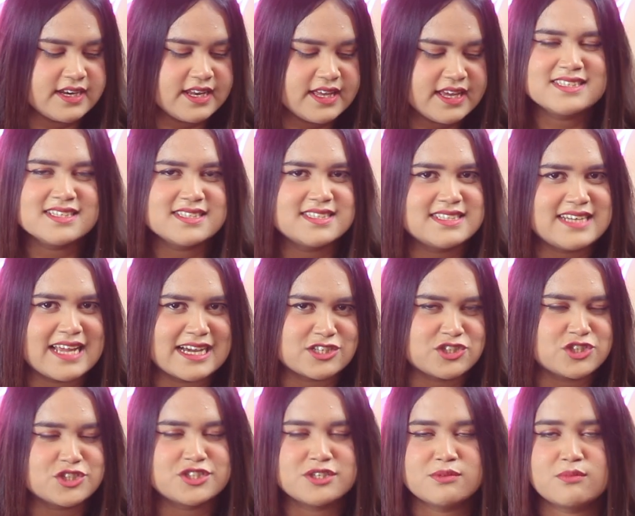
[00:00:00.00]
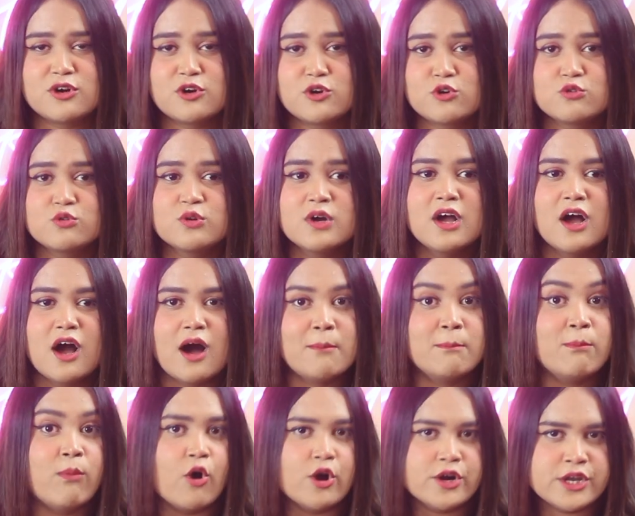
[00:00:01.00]
feeling. Has this texture similar to a
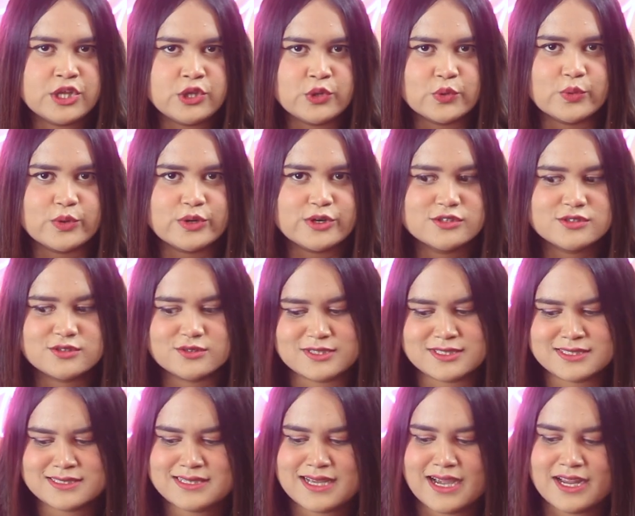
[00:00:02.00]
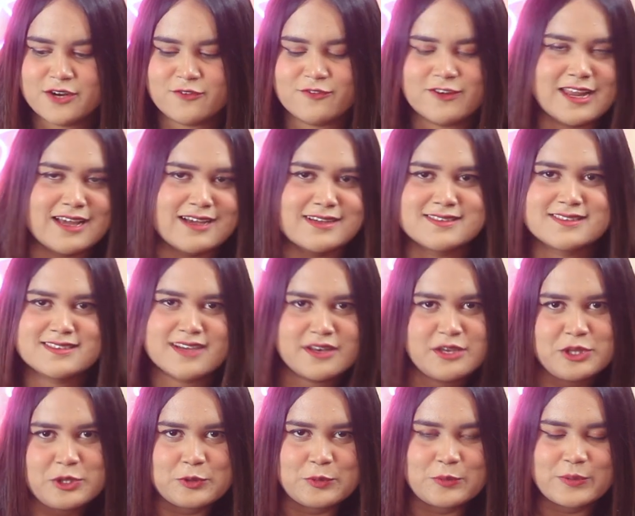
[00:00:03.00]
body yogurt, so it's kind of a, like a
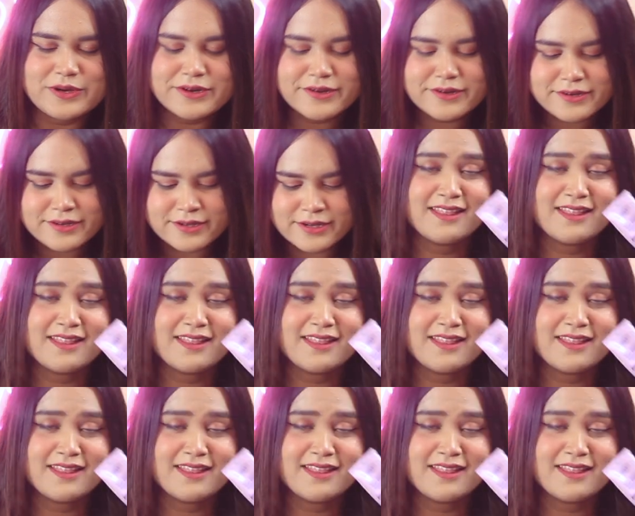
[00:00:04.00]
sun yogurt.